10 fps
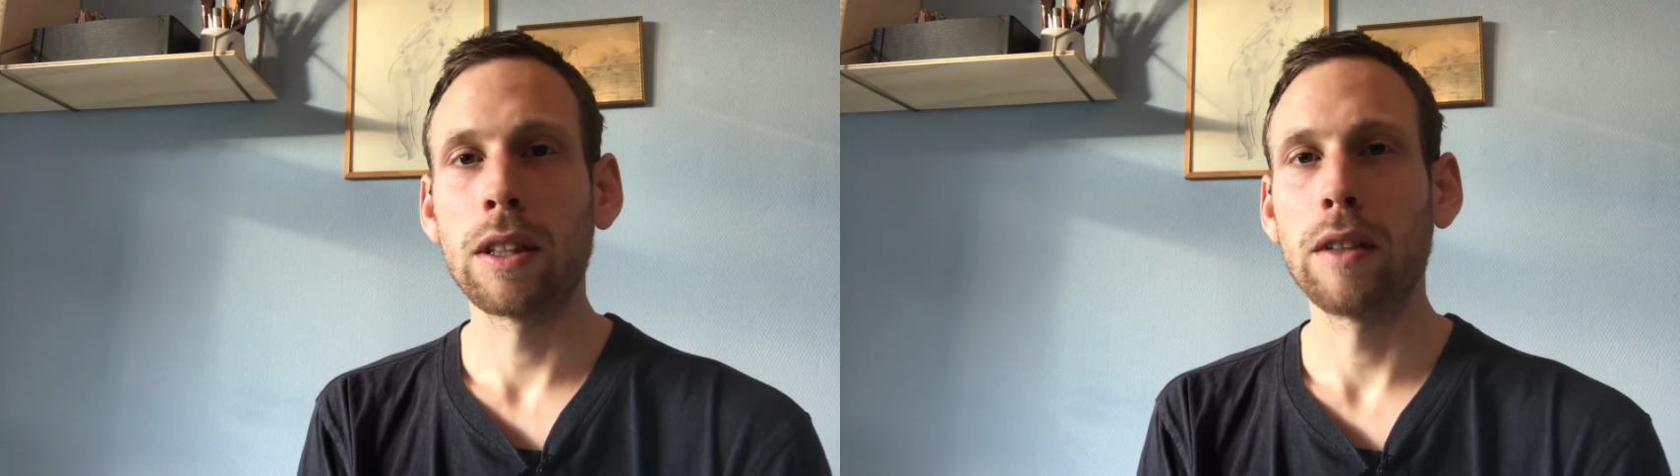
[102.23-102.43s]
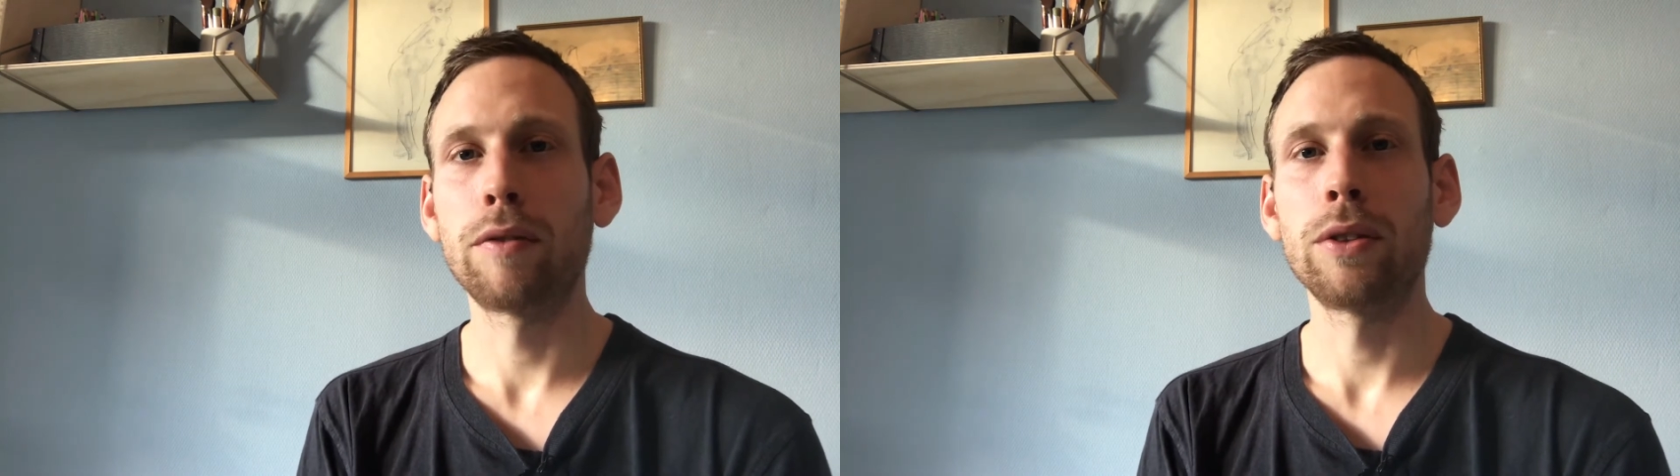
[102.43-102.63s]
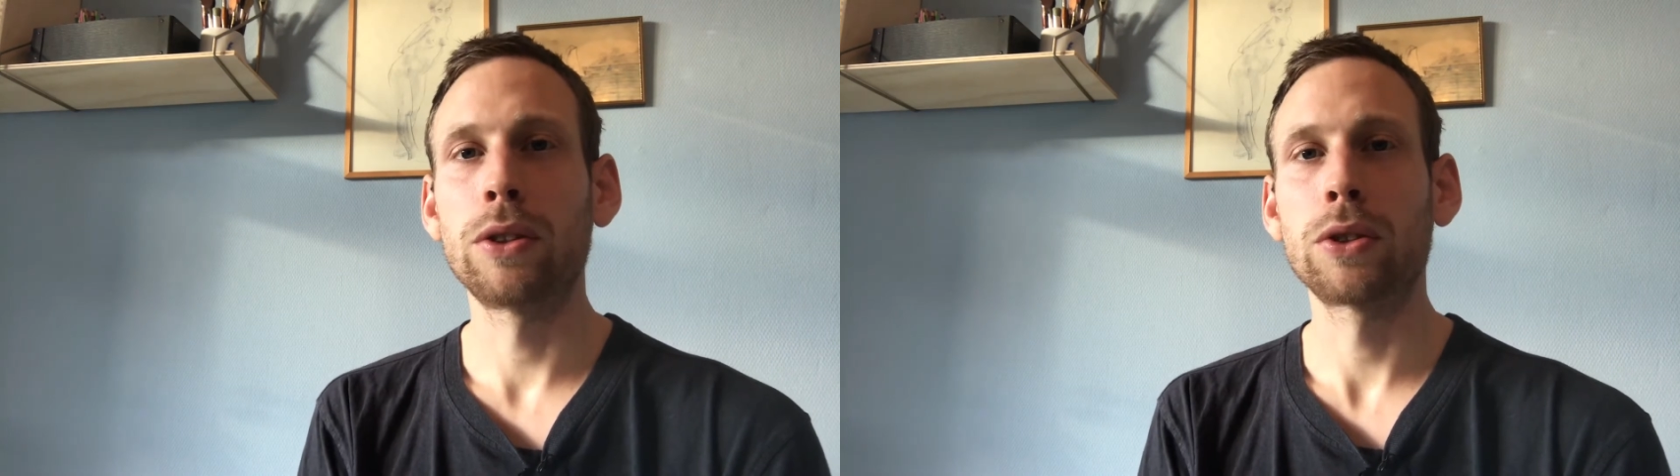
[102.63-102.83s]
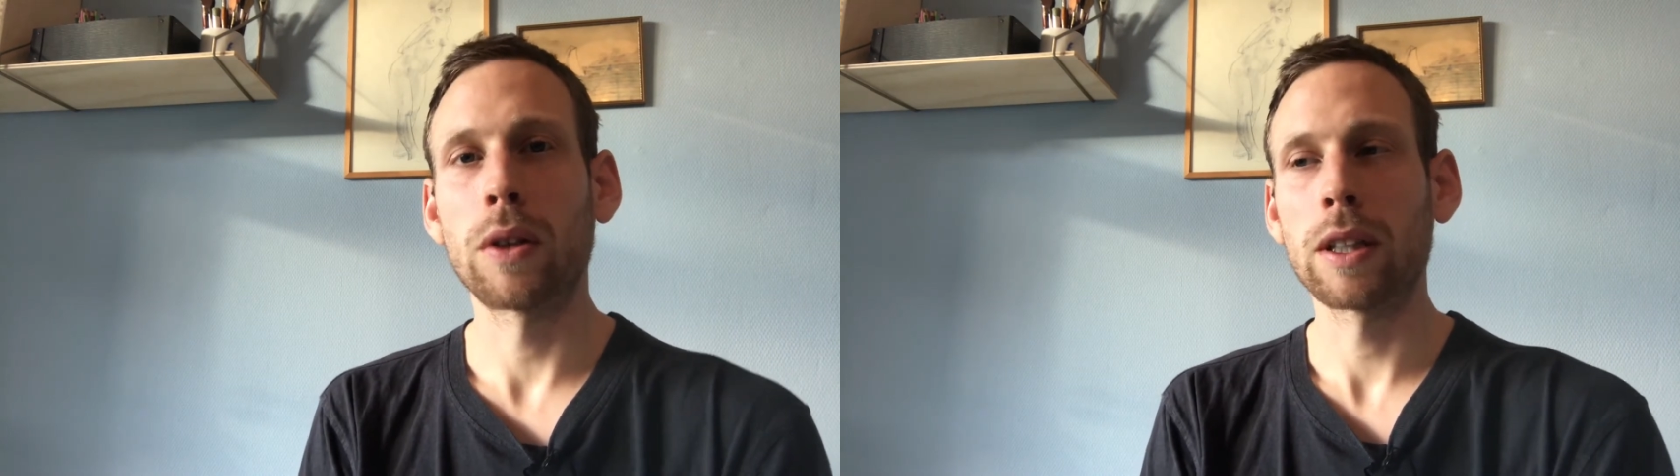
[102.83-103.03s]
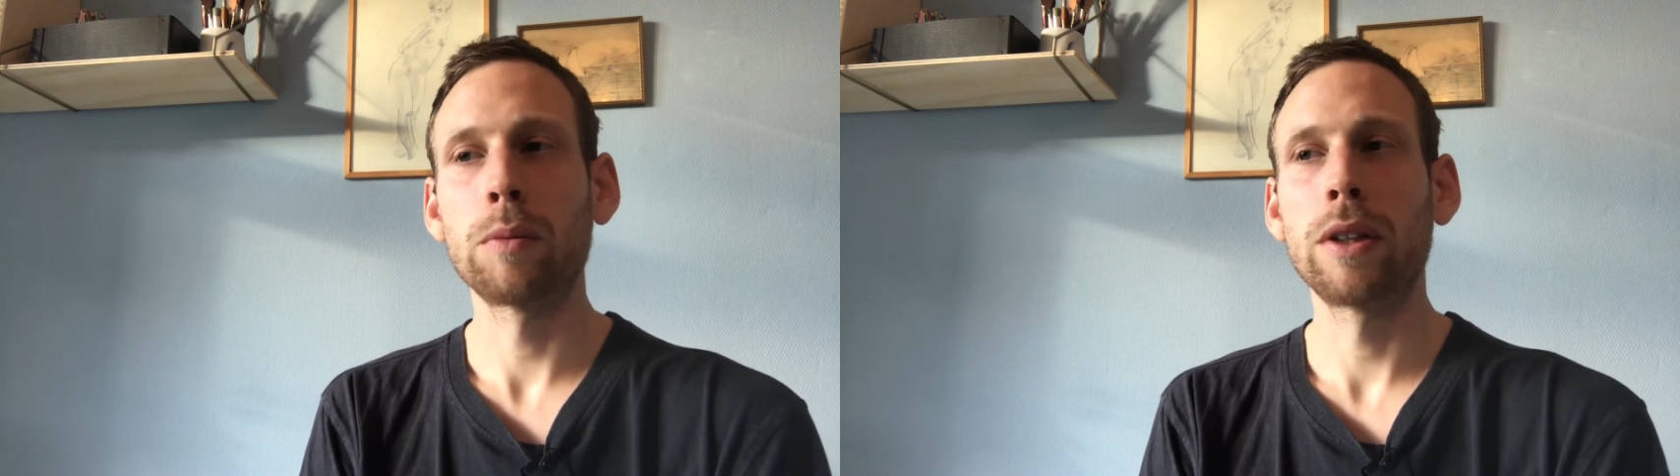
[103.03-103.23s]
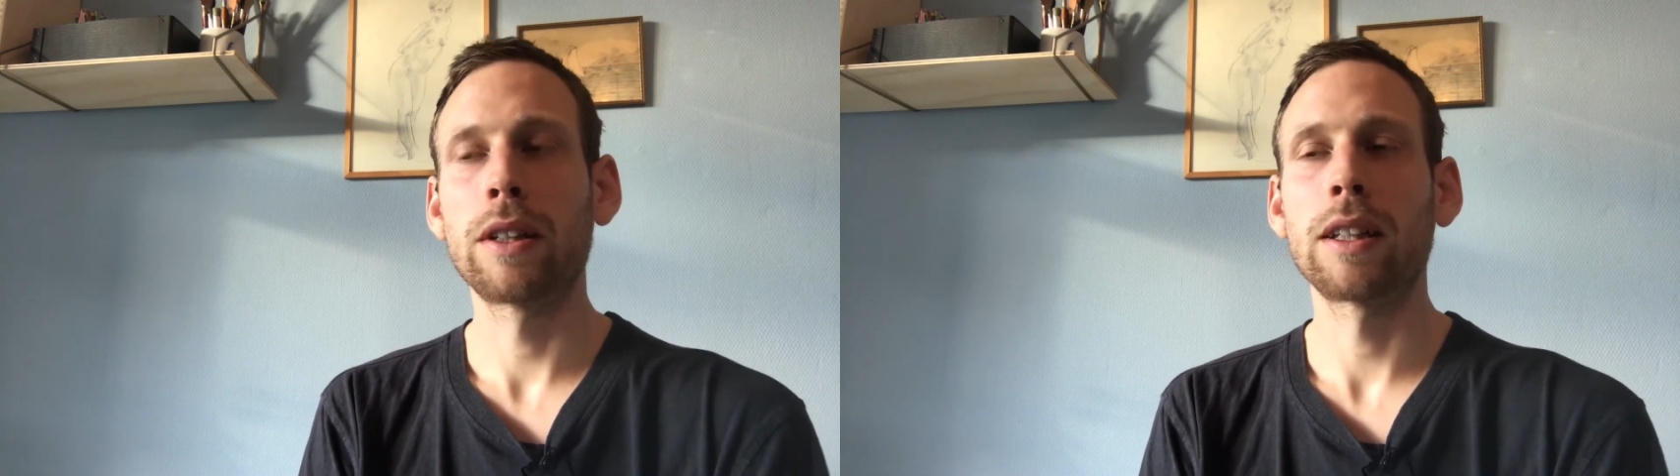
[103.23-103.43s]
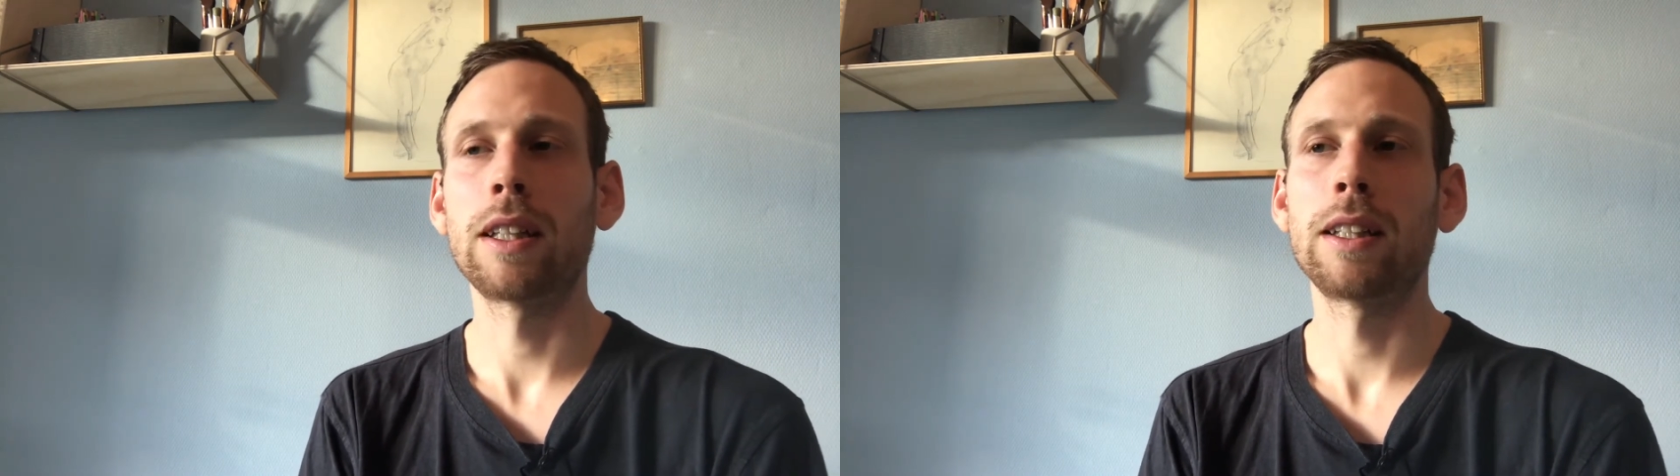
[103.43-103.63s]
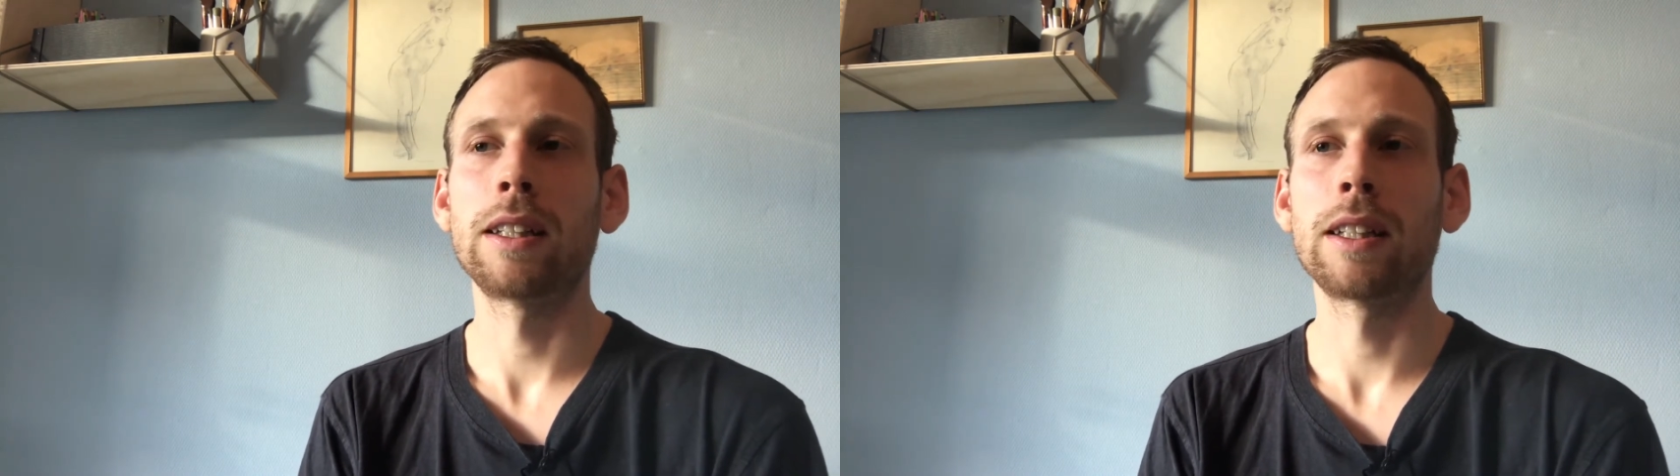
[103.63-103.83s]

if you're struggling with uh,